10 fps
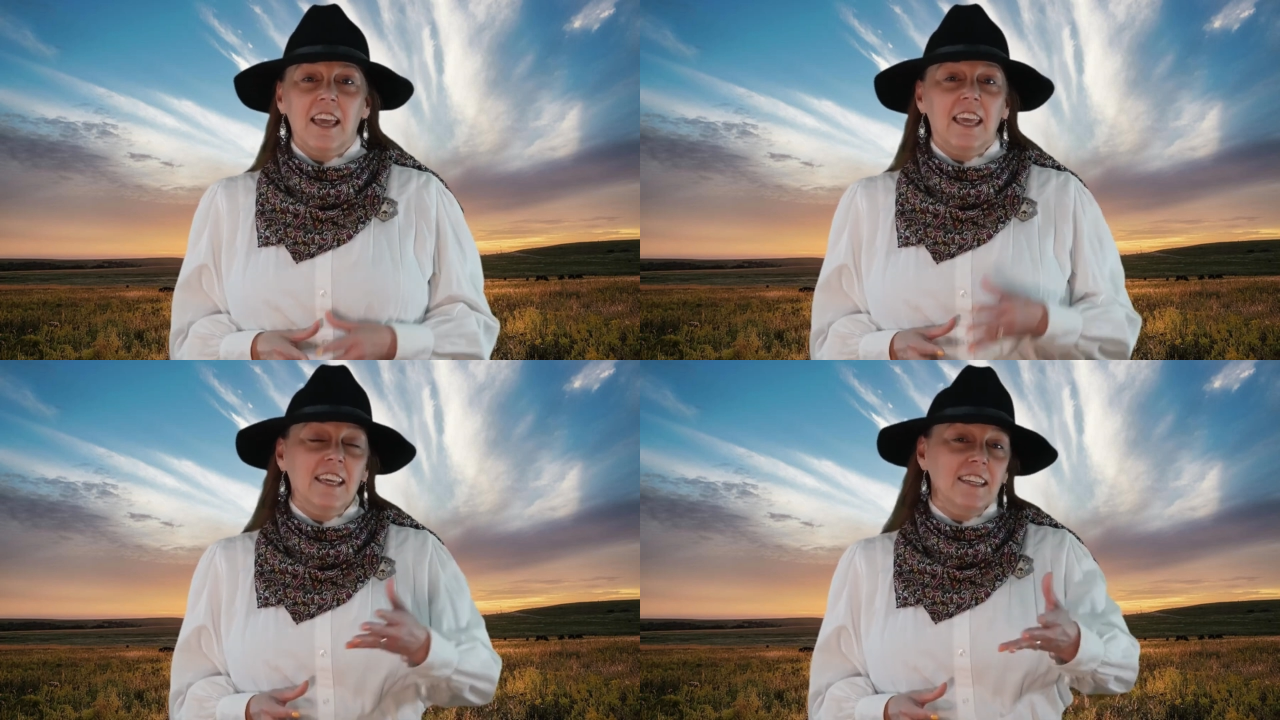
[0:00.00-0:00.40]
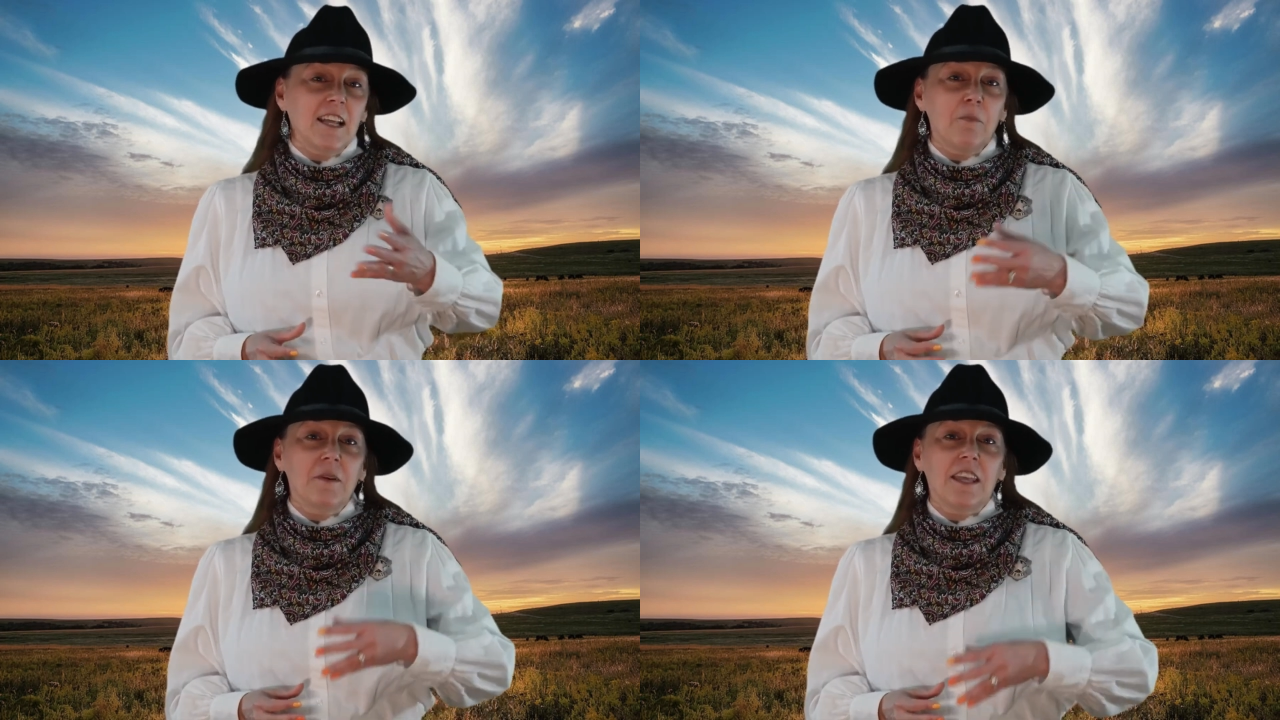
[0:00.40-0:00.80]
He ended
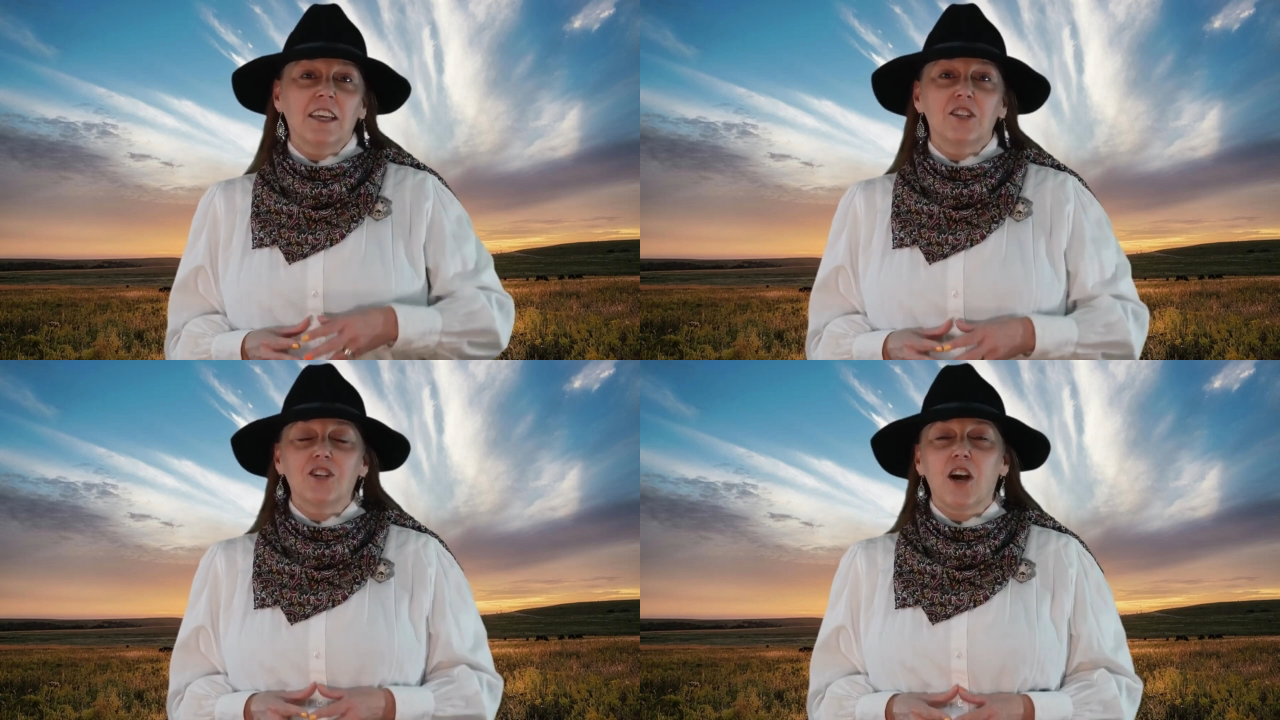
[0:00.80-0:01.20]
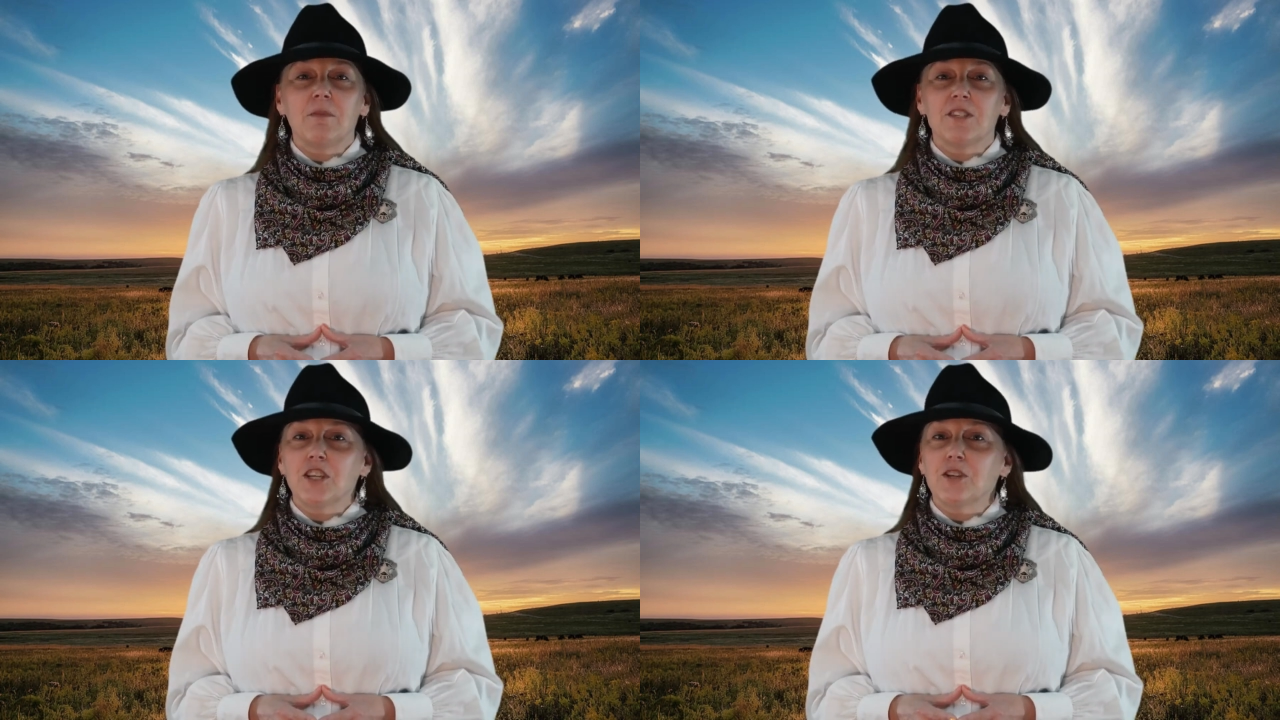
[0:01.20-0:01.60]
up getting a job
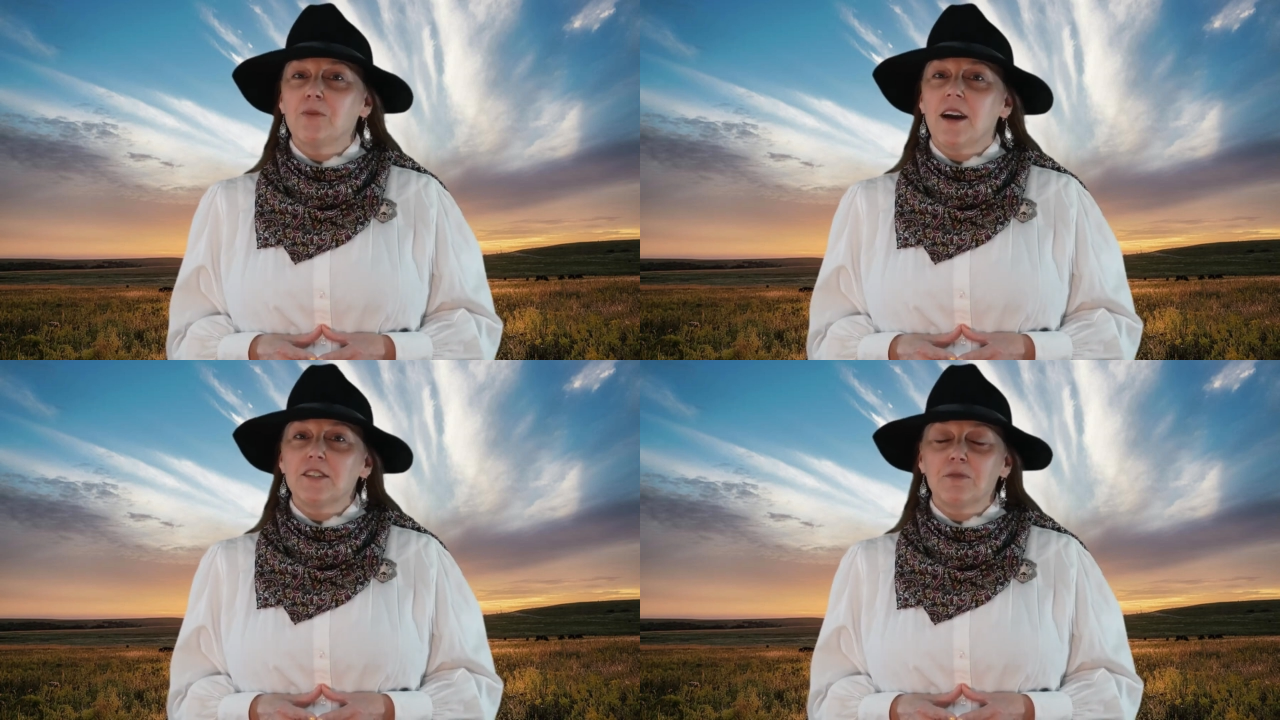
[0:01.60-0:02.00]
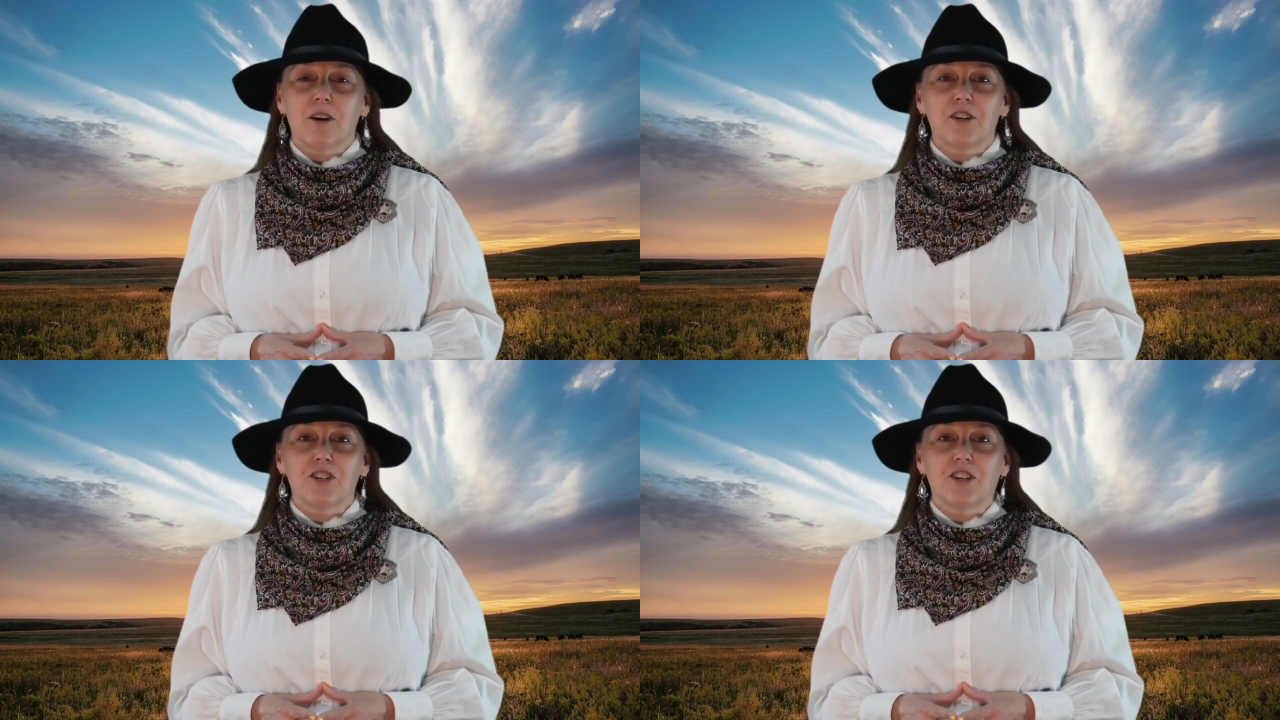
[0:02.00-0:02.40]
as a US
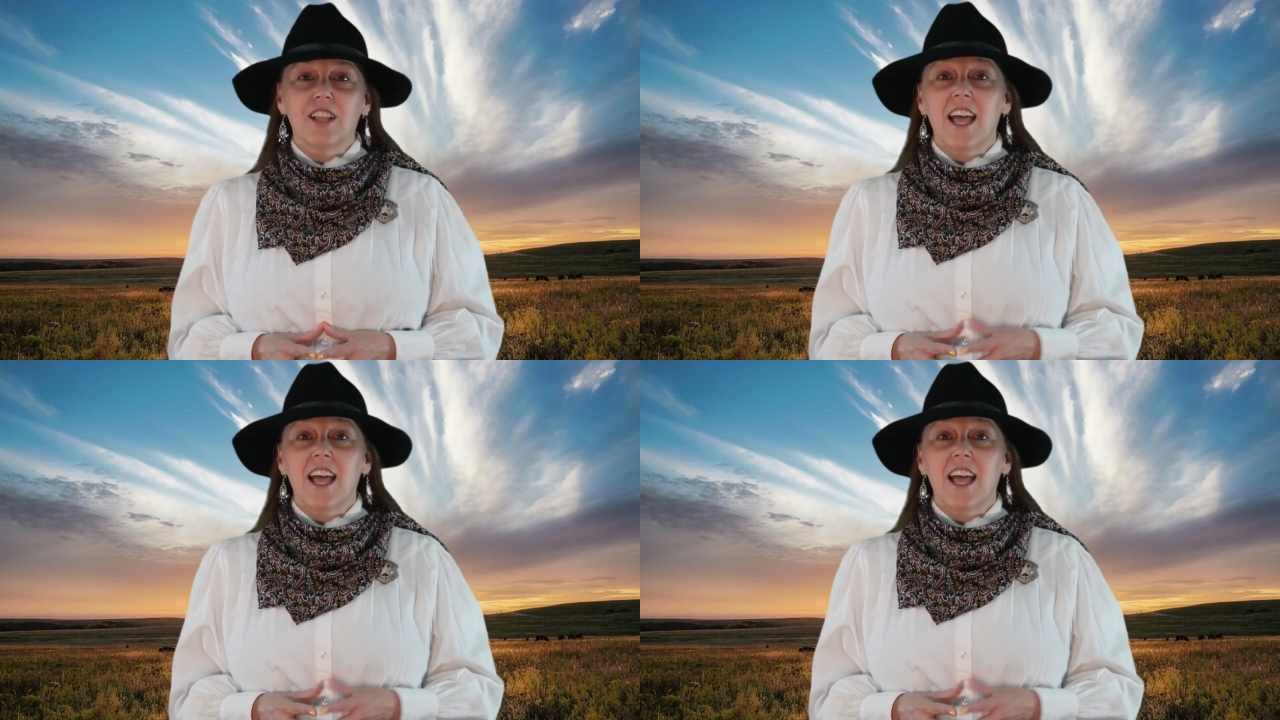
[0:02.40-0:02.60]
Marshal,